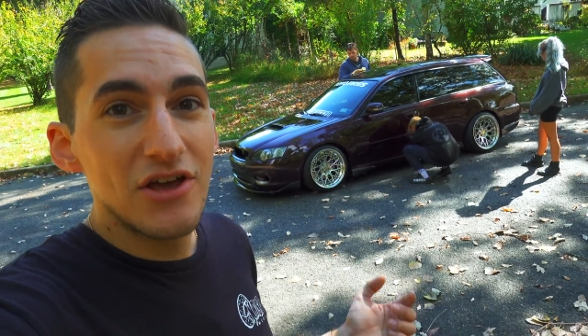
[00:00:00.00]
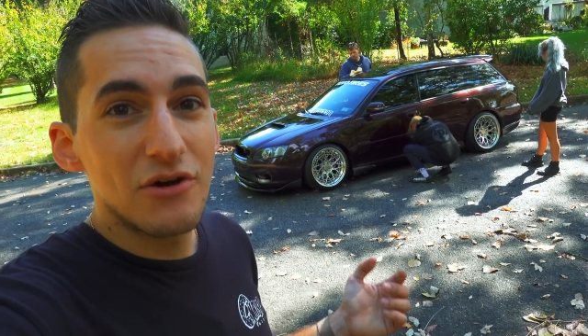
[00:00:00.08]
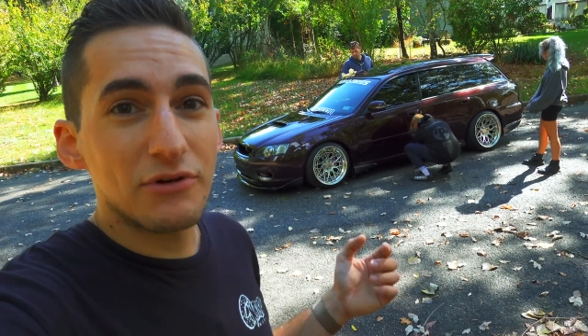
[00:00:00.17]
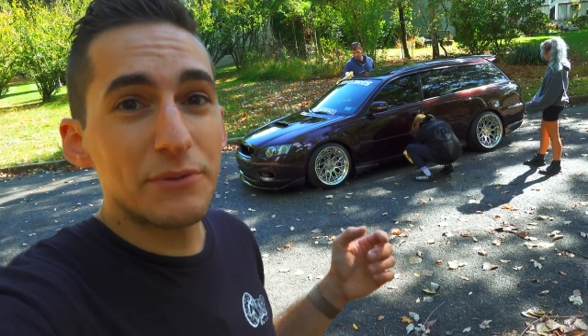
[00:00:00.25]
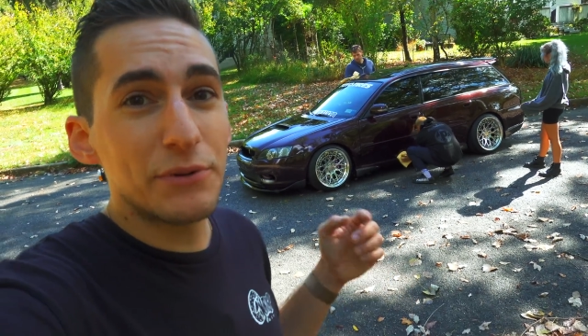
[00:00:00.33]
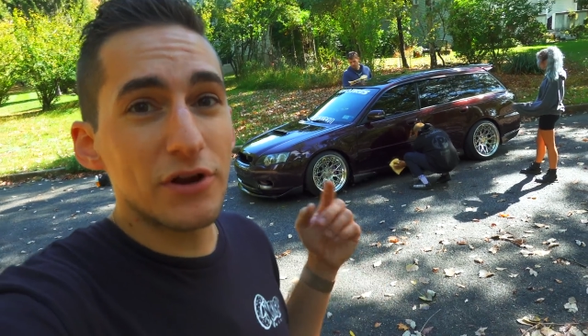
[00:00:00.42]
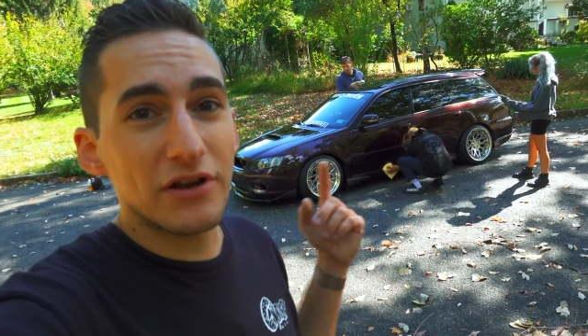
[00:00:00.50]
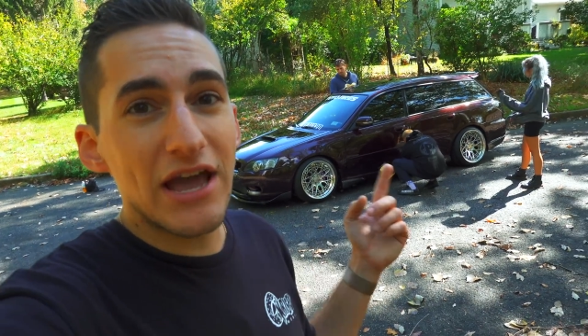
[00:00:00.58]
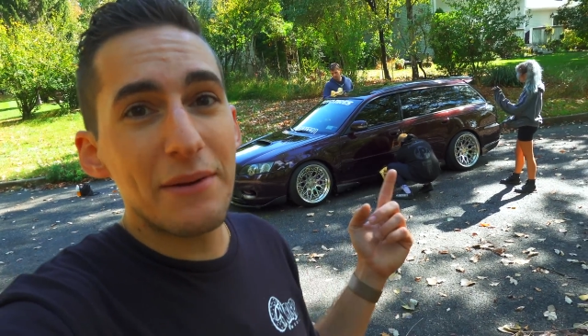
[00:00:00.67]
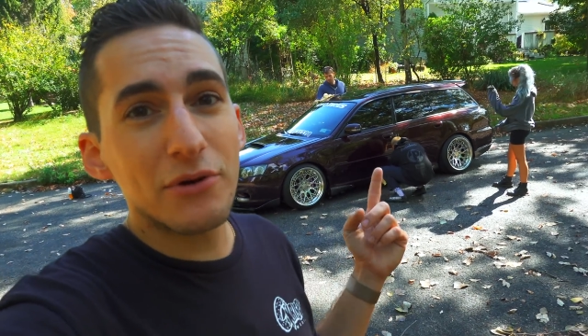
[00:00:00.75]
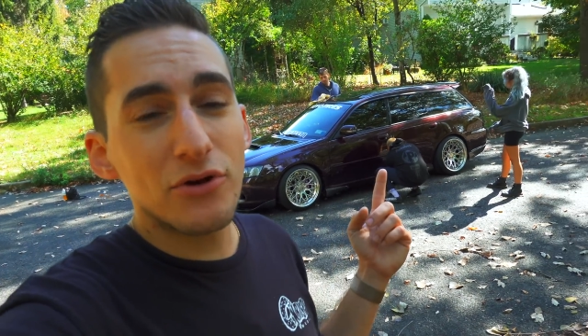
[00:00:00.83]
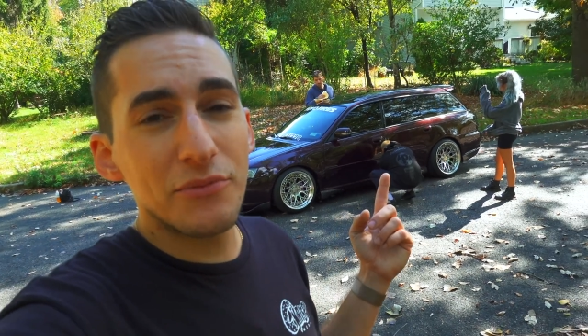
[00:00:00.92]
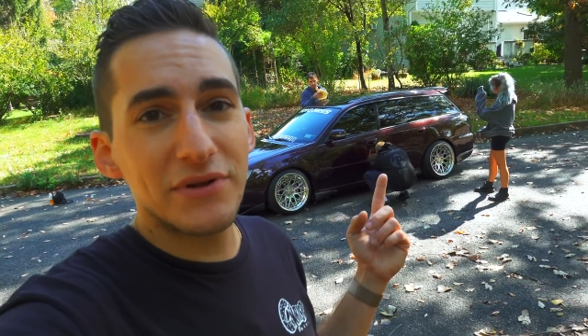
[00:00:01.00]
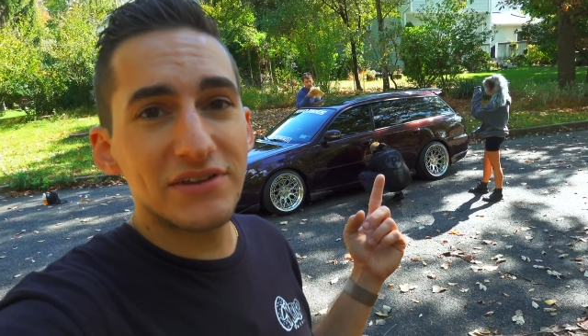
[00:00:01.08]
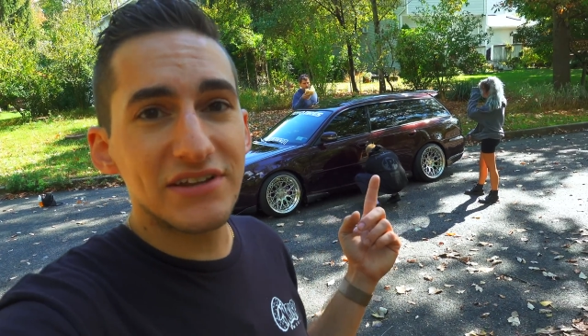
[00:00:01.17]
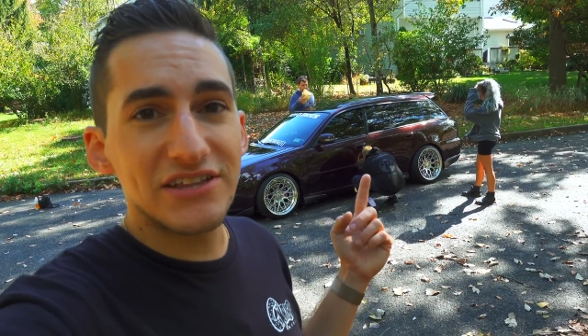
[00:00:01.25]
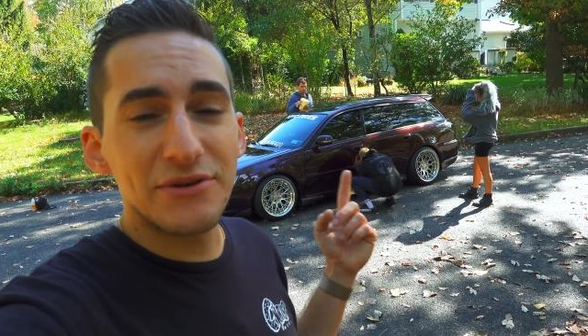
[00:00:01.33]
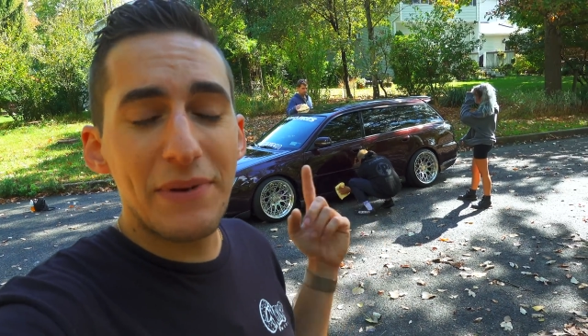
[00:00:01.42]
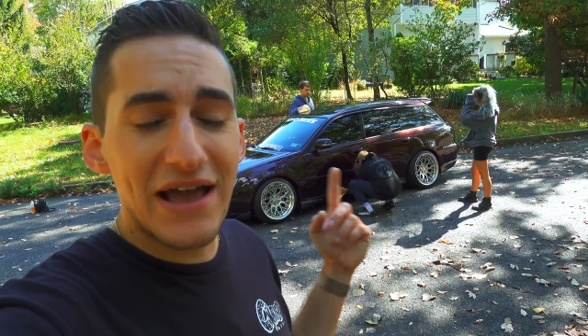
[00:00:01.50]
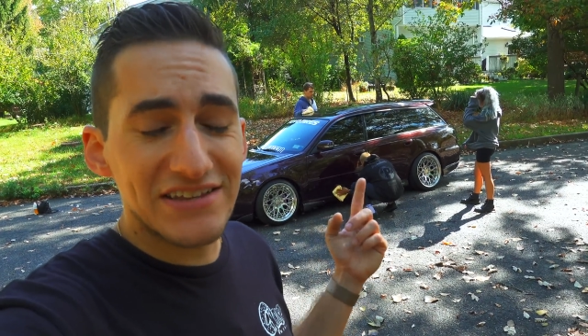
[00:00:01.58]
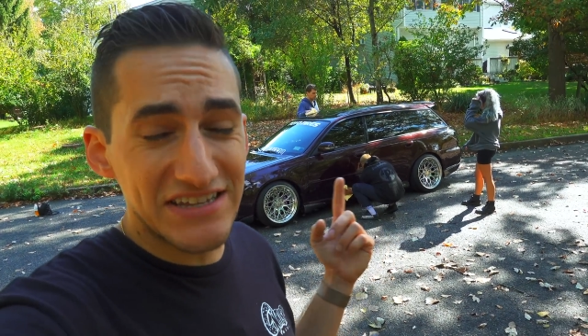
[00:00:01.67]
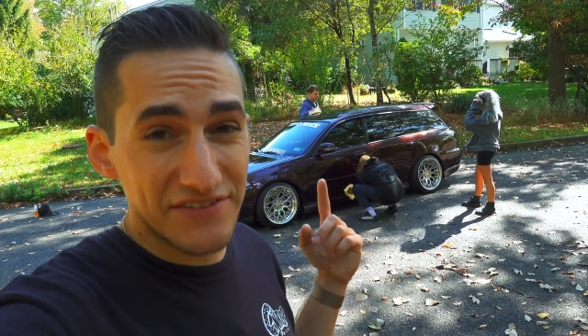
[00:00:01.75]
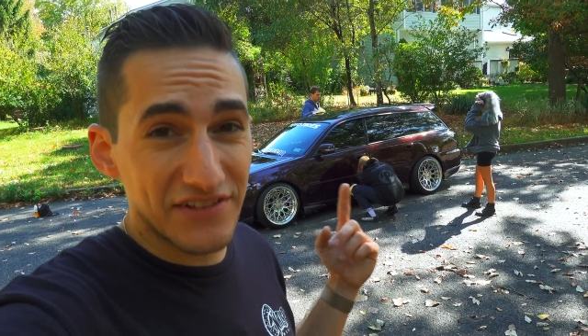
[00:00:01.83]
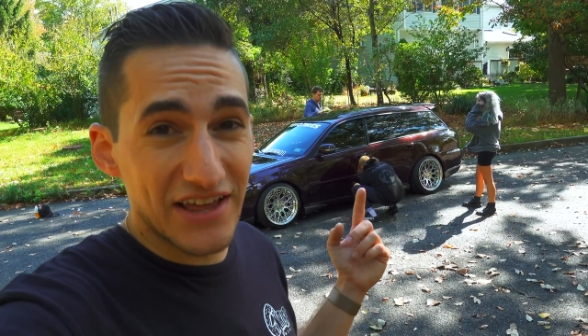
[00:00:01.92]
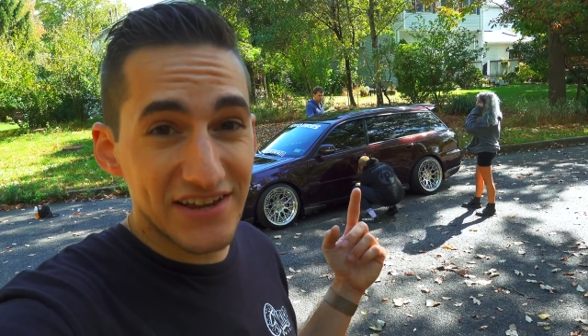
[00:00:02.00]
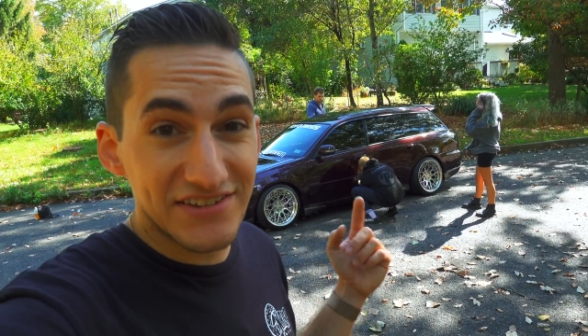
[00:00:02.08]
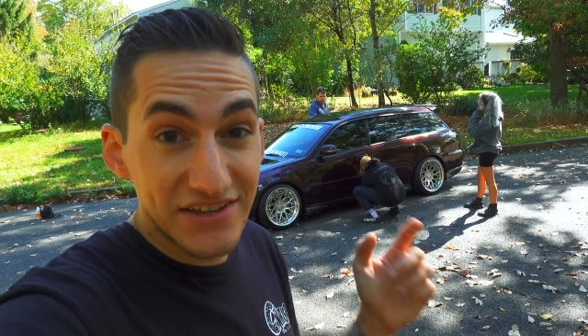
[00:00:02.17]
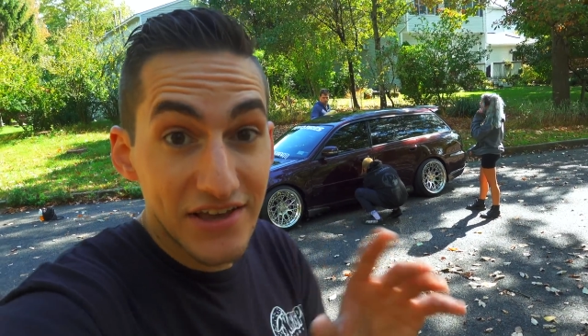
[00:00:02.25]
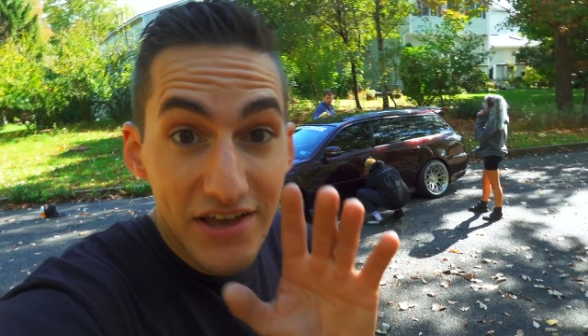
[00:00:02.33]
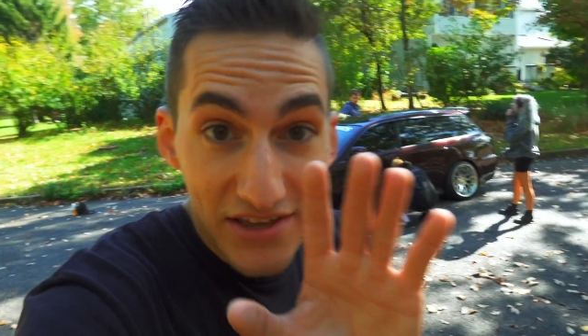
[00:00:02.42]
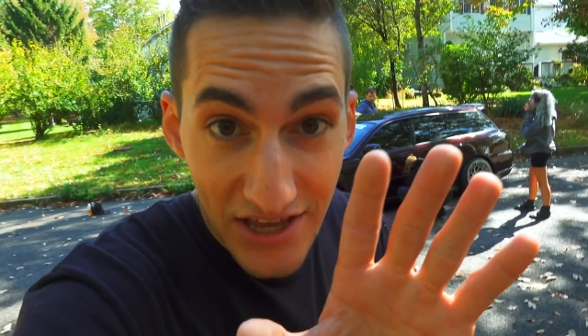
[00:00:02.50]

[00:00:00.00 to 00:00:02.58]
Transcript: We're gonna put our camera equipment in the back seat of the Legacy.